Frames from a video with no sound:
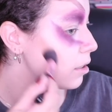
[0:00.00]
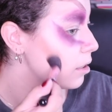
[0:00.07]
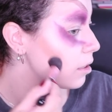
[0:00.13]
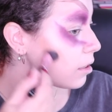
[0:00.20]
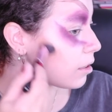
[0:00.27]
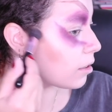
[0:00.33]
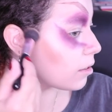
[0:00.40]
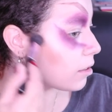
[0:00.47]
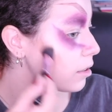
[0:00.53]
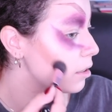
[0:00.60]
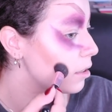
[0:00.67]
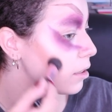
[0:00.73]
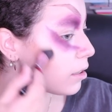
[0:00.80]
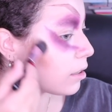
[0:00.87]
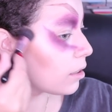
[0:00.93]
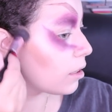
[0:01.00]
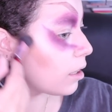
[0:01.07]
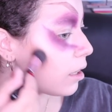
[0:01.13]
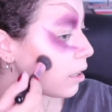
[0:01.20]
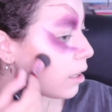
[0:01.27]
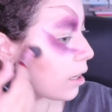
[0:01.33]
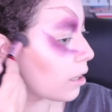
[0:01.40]
And
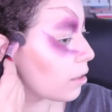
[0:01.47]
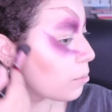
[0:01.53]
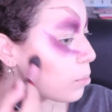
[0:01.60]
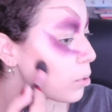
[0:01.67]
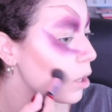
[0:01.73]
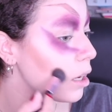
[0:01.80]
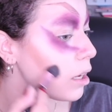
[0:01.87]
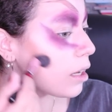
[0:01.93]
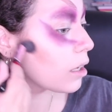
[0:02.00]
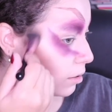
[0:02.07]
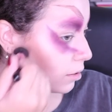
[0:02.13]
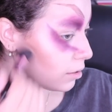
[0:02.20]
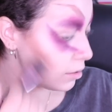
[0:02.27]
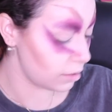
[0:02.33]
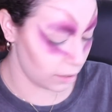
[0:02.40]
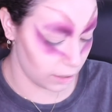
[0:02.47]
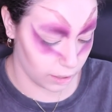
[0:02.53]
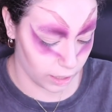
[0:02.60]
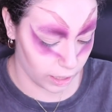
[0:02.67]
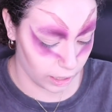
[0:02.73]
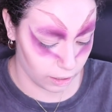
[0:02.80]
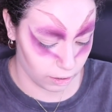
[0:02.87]
again, praying to the
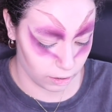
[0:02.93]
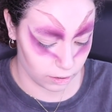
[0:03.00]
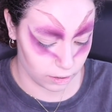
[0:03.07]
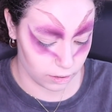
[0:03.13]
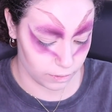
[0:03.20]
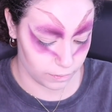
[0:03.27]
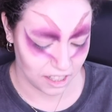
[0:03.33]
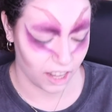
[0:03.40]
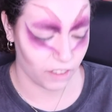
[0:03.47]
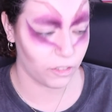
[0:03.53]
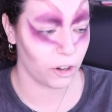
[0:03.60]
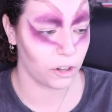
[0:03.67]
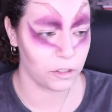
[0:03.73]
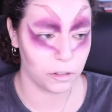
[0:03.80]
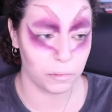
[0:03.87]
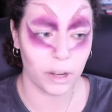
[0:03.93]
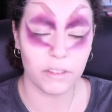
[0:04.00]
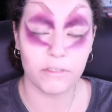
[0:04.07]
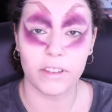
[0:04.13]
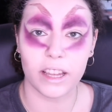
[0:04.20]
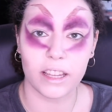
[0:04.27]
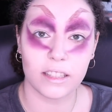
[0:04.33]
gay gods. I've contoured my
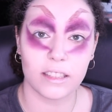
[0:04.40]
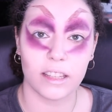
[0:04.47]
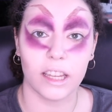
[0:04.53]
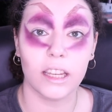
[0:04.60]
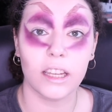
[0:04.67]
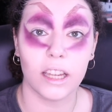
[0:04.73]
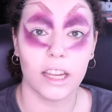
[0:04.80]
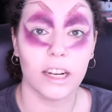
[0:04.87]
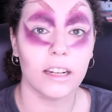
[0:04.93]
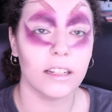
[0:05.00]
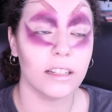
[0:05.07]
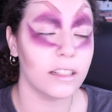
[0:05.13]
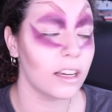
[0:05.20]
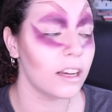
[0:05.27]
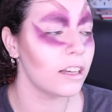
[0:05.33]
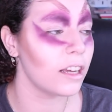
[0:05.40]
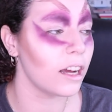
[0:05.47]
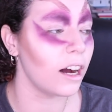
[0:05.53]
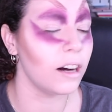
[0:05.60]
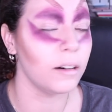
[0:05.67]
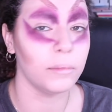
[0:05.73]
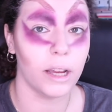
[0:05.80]
face like in
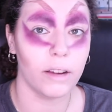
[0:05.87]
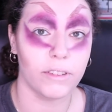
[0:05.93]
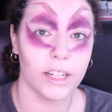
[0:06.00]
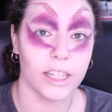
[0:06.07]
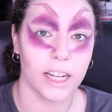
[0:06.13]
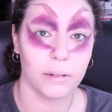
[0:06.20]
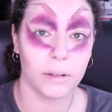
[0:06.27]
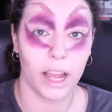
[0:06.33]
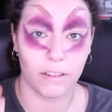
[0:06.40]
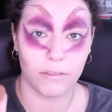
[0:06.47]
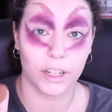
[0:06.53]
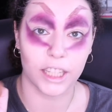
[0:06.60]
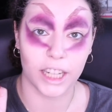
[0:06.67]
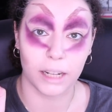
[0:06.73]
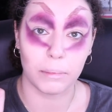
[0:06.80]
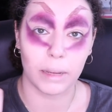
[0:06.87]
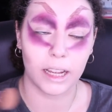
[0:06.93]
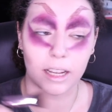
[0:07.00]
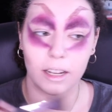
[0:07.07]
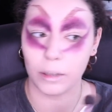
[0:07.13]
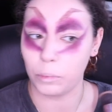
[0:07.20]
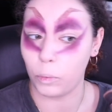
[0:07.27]
everyday
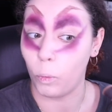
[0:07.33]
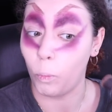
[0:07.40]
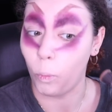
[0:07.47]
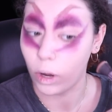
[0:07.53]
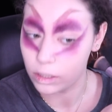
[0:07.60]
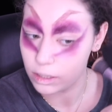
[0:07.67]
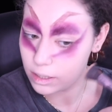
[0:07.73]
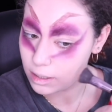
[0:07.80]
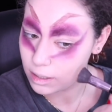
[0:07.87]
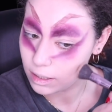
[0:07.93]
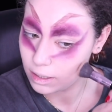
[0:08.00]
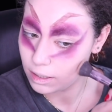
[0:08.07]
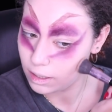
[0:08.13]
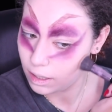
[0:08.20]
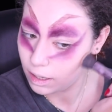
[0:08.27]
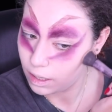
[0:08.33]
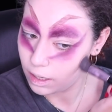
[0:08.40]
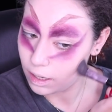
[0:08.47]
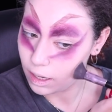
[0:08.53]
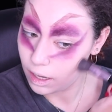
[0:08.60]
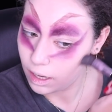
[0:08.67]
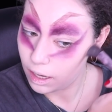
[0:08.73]
makeup once.
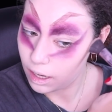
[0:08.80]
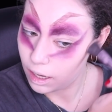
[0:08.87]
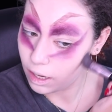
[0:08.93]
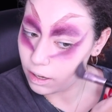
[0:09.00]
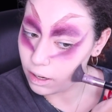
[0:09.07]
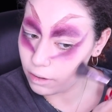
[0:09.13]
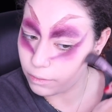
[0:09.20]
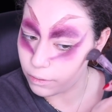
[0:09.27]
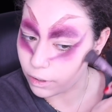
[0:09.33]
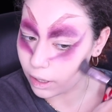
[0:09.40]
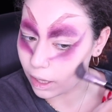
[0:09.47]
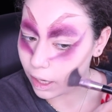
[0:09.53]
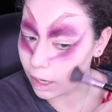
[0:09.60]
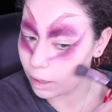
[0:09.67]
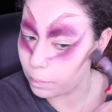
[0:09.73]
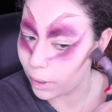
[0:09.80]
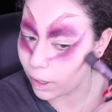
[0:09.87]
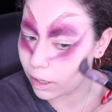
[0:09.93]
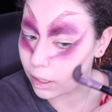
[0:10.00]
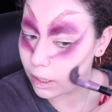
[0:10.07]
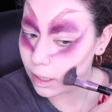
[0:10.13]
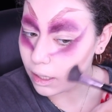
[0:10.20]
For like a
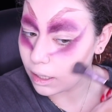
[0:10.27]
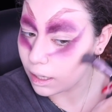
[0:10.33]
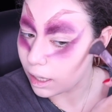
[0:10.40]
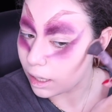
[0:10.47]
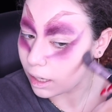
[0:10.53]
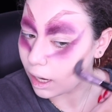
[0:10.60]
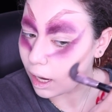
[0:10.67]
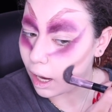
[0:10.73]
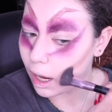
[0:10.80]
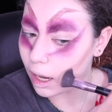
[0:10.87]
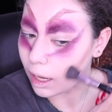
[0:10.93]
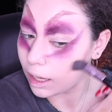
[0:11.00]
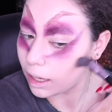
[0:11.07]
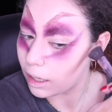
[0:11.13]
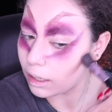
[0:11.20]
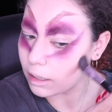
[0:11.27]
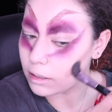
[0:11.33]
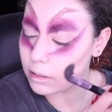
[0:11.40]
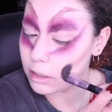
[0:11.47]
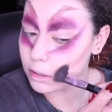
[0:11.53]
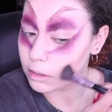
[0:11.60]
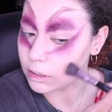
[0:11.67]
party, and I
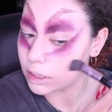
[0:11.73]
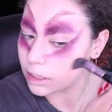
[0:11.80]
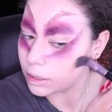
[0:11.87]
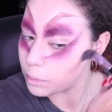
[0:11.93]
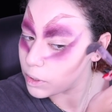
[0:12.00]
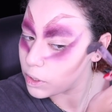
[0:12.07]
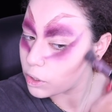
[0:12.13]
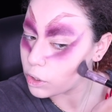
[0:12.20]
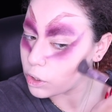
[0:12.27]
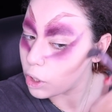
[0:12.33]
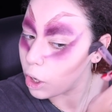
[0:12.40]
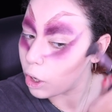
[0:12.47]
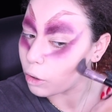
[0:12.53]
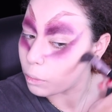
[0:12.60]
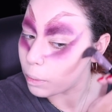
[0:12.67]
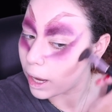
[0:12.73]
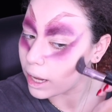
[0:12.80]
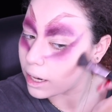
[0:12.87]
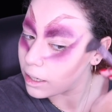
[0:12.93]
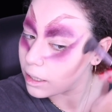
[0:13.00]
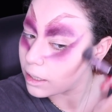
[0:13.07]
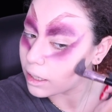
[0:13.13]
screwed it up so
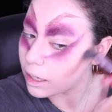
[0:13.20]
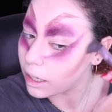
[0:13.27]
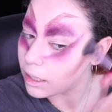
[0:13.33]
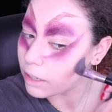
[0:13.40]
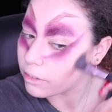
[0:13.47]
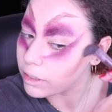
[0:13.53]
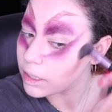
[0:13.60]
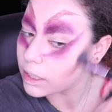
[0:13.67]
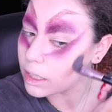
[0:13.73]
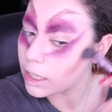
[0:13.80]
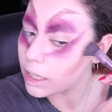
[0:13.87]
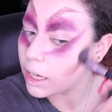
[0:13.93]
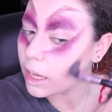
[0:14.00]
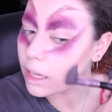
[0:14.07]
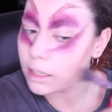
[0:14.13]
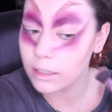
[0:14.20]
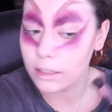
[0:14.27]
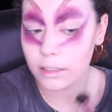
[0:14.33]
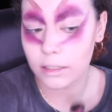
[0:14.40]
bad that I never did it again.